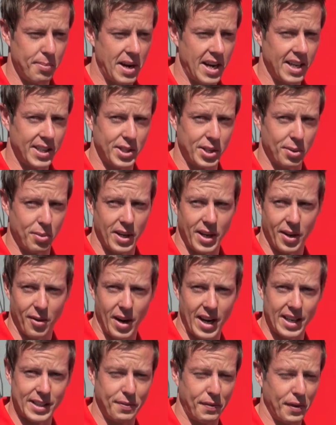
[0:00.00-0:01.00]
managed to win a
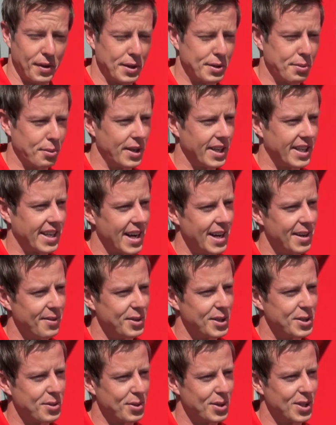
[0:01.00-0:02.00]
race first weekend,
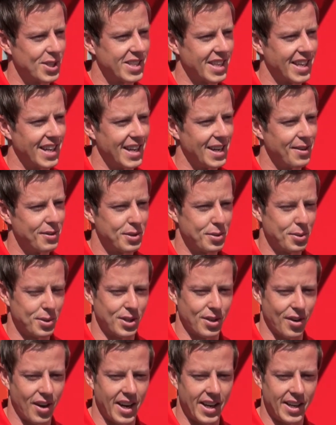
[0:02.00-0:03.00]
which was uh, which
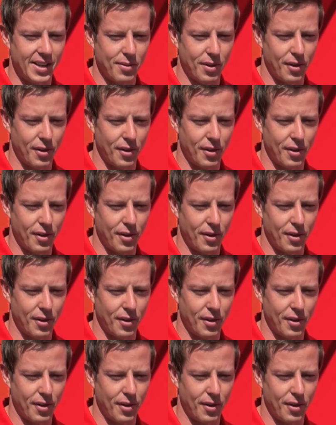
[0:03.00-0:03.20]
was great.